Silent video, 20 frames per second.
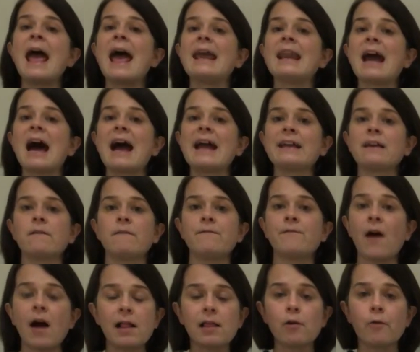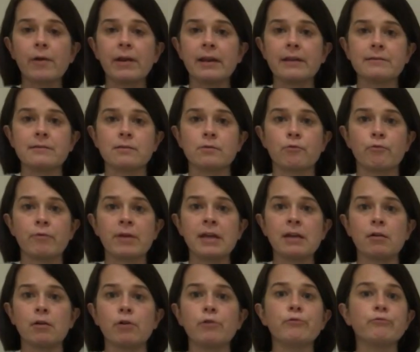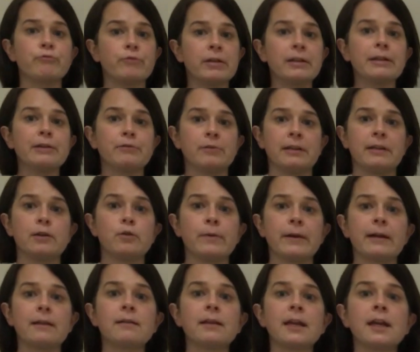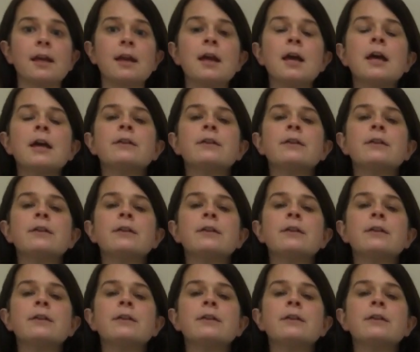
And I can follow it as the reader really, really quickly.